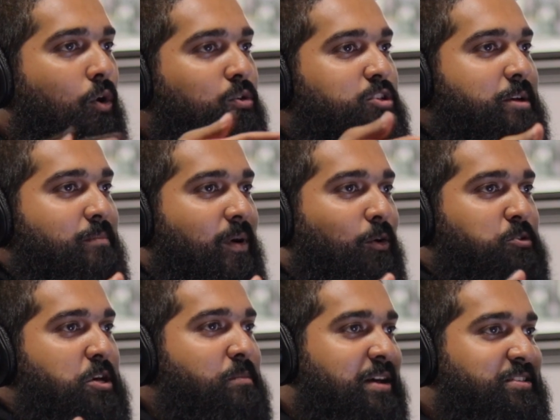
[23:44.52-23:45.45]
OJ
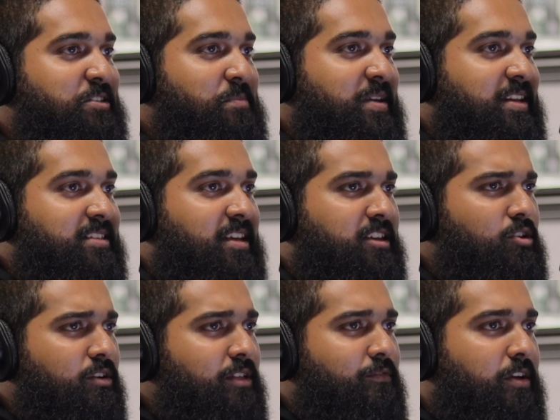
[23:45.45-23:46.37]
messaged me and he's like,
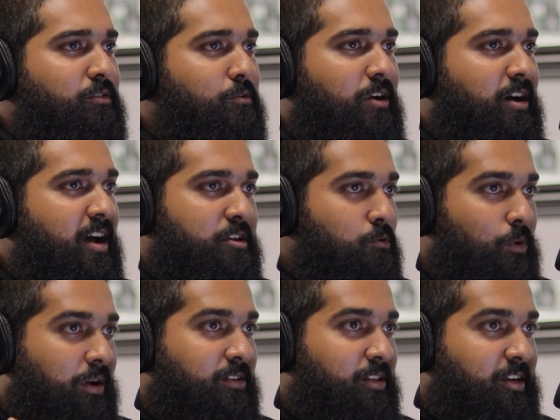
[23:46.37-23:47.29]
you're the Faith Through It All guy. You
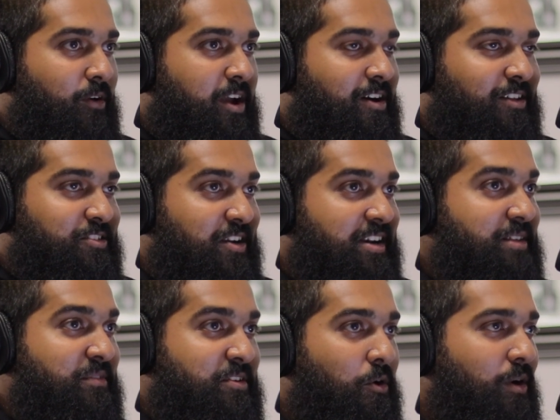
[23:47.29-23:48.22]
were at the Lecrae concert. I didn't
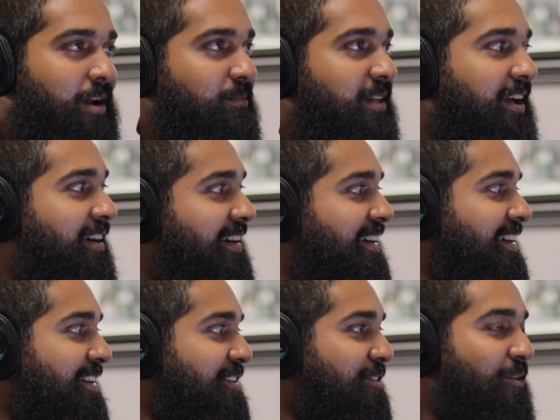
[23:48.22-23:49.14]
even know. And I'm like,
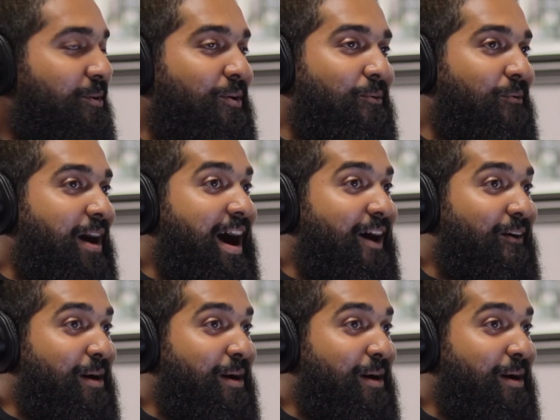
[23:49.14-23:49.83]
oh wow.